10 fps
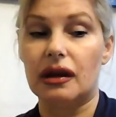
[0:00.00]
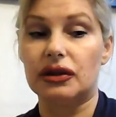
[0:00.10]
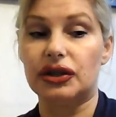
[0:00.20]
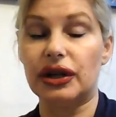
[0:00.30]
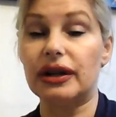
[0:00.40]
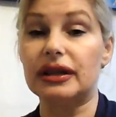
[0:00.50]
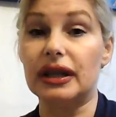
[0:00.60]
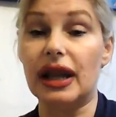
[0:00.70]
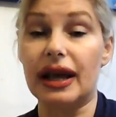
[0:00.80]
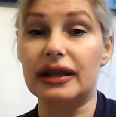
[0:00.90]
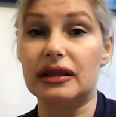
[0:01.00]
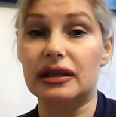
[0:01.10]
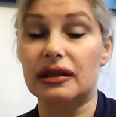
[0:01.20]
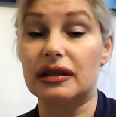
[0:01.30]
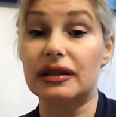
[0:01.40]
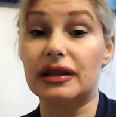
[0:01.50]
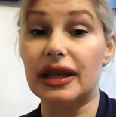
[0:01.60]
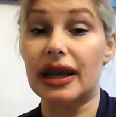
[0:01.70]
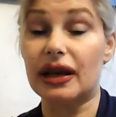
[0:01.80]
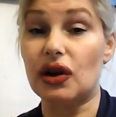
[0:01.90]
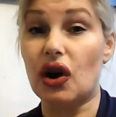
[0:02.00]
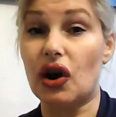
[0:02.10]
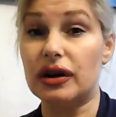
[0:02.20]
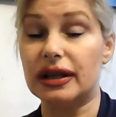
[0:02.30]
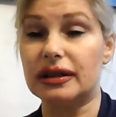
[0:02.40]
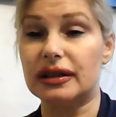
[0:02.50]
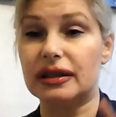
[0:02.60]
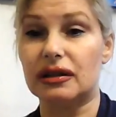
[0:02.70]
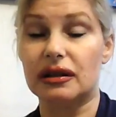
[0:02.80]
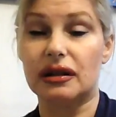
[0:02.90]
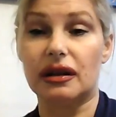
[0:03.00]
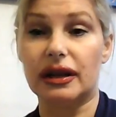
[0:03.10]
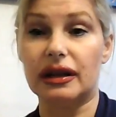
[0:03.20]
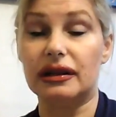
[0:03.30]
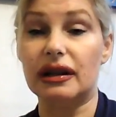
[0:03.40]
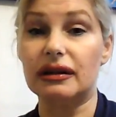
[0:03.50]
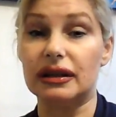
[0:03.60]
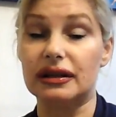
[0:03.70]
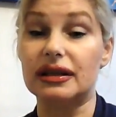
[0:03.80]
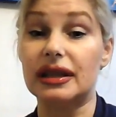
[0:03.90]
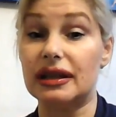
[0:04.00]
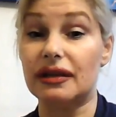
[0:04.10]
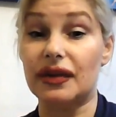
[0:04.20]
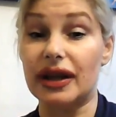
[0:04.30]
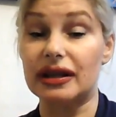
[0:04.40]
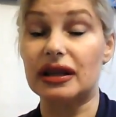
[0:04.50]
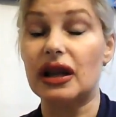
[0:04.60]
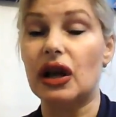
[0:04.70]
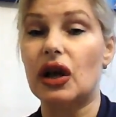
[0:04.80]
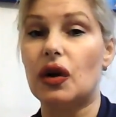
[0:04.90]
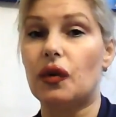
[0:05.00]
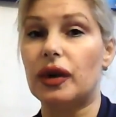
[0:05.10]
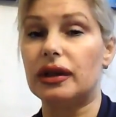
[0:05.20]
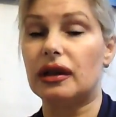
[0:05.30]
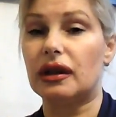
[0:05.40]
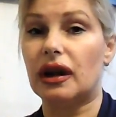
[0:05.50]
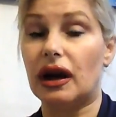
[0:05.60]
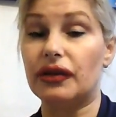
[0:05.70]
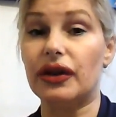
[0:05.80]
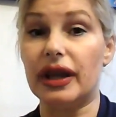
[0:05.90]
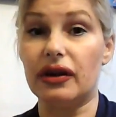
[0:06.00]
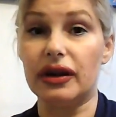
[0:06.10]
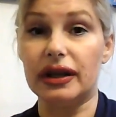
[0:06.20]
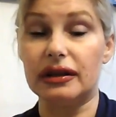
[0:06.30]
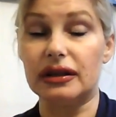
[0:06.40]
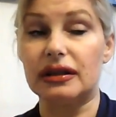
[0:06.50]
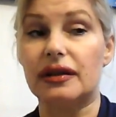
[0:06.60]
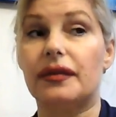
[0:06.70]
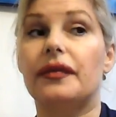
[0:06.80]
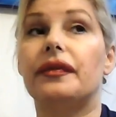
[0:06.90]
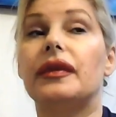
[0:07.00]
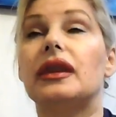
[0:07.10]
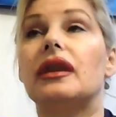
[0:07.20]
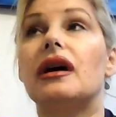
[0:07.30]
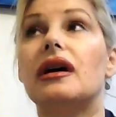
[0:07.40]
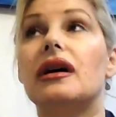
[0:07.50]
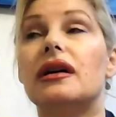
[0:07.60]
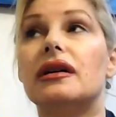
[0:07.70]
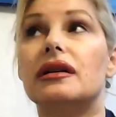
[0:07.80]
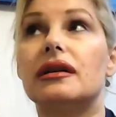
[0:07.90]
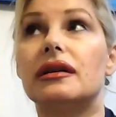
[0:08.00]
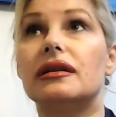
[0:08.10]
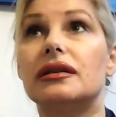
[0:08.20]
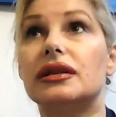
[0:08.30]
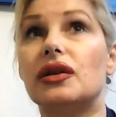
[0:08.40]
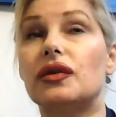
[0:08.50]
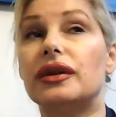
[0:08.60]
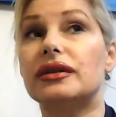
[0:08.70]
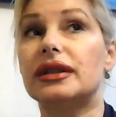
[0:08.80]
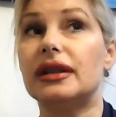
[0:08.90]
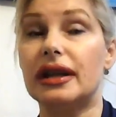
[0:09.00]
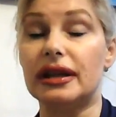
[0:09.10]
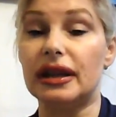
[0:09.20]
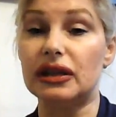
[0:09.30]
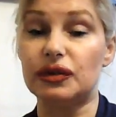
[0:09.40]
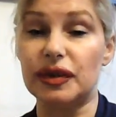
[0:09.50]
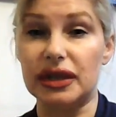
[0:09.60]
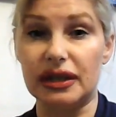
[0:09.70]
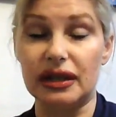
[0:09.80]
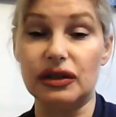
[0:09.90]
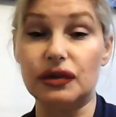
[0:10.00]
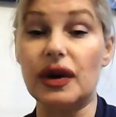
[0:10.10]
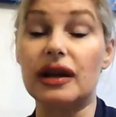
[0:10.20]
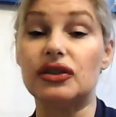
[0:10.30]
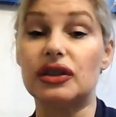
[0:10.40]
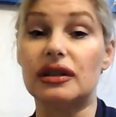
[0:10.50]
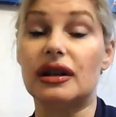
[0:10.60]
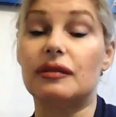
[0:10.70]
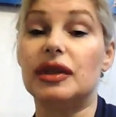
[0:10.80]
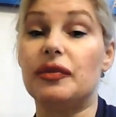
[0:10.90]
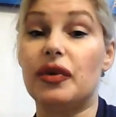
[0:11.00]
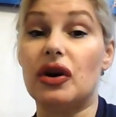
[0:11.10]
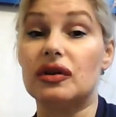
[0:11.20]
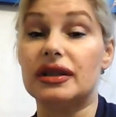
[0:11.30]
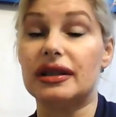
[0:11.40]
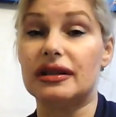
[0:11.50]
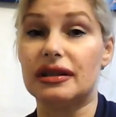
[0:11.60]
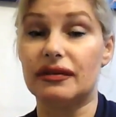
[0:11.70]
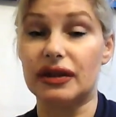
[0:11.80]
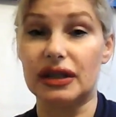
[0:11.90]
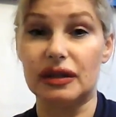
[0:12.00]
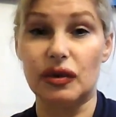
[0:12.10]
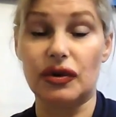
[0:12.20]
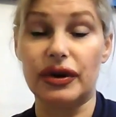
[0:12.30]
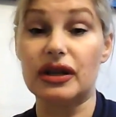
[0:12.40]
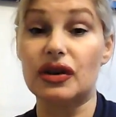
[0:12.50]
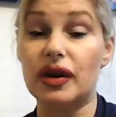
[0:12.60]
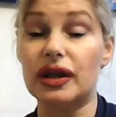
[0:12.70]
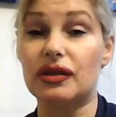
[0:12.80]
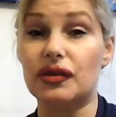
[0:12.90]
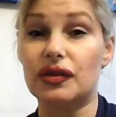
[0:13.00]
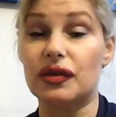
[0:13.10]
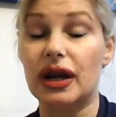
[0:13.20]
sharing the light that they had harnessed in their little city of light with other areas. Uh, so there's an engagement and interaction that I'm in the process of exploring and going through